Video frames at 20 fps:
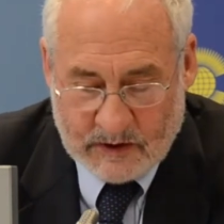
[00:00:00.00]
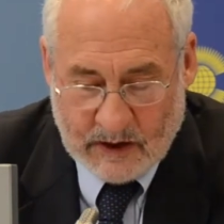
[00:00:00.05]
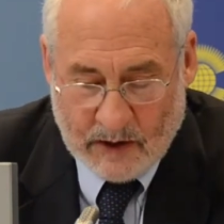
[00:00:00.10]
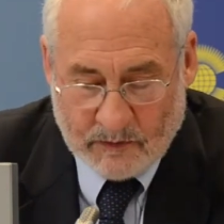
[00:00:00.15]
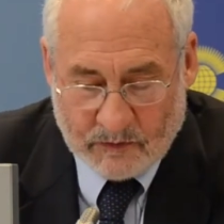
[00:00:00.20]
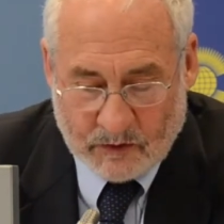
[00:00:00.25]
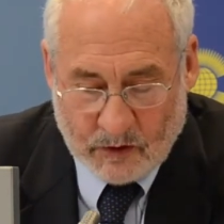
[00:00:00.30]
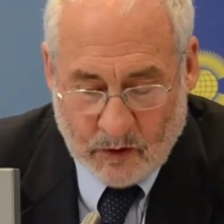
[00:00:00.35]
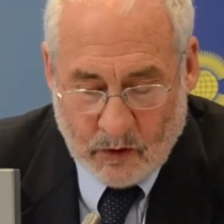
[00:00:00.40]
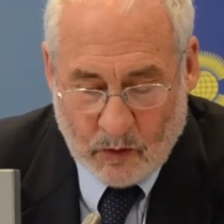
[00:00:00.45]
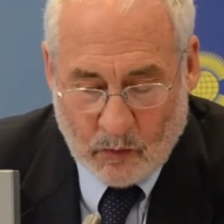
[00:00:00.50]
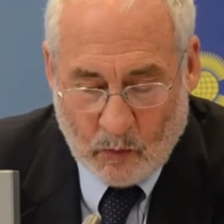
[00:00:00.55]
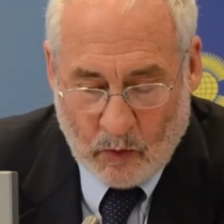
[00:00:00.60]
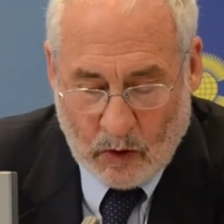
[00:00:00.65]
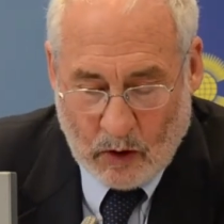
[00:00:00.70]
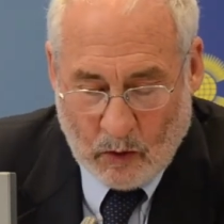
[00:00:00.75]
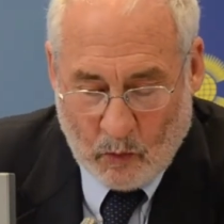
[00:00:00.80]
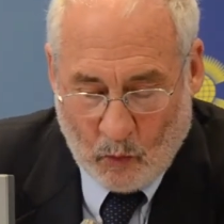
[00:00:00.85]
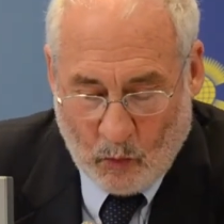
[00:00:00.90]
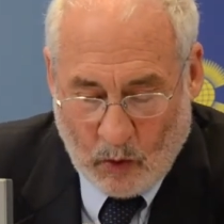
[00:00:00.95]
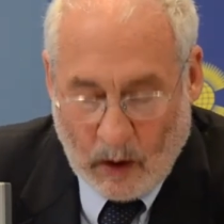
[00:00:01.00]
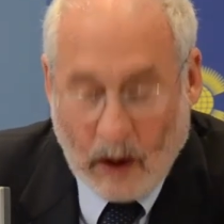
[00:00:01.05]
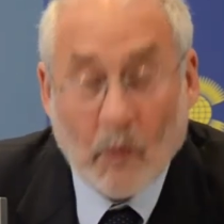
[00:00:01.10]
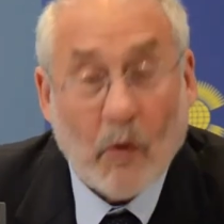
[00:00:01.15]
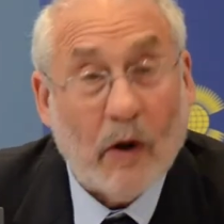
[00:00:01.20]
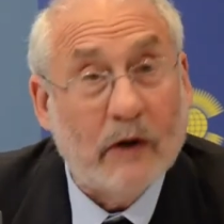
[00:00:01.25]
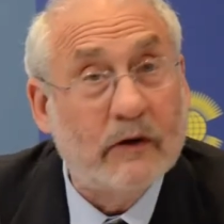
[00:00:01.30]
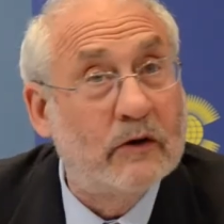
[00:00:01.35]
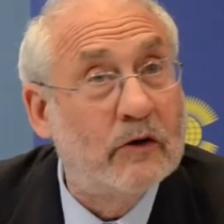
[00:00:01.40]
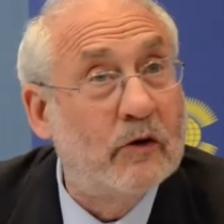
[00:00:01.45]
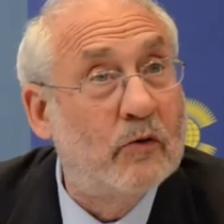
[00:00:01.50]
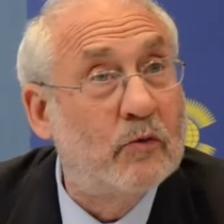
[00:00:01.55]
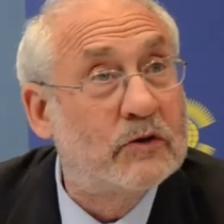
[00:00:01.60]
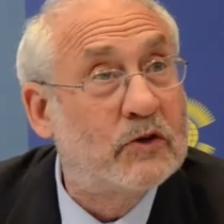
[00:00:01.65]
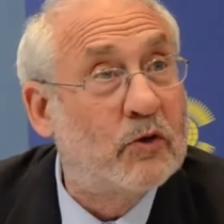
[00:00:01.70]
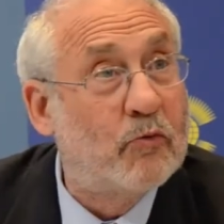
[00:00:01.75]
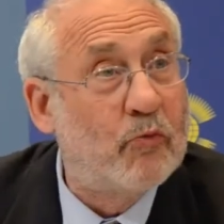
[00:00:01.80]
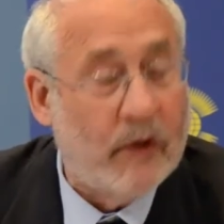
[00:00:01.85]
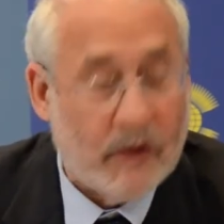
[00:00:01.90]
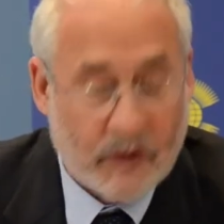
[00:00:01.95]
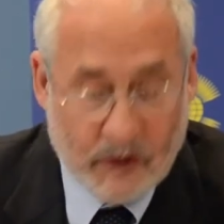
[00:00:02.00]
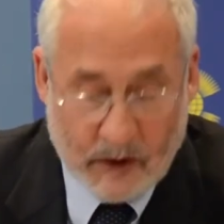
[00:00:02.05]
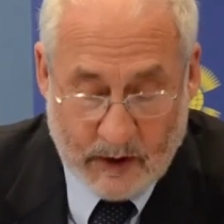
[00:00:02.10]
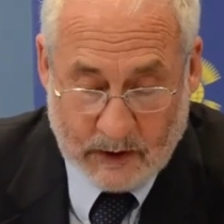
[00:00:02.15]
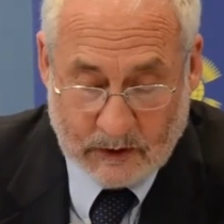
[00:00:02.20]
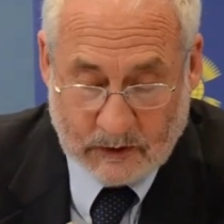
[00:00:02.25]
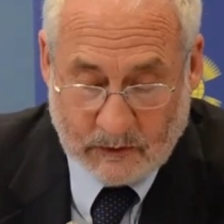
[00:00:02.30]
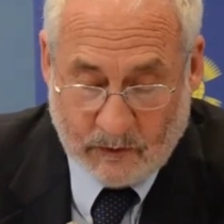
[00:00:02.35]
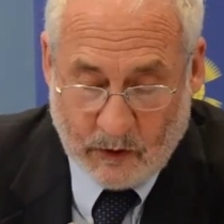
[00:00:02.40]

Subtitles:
afternoon, what I want to do is three things.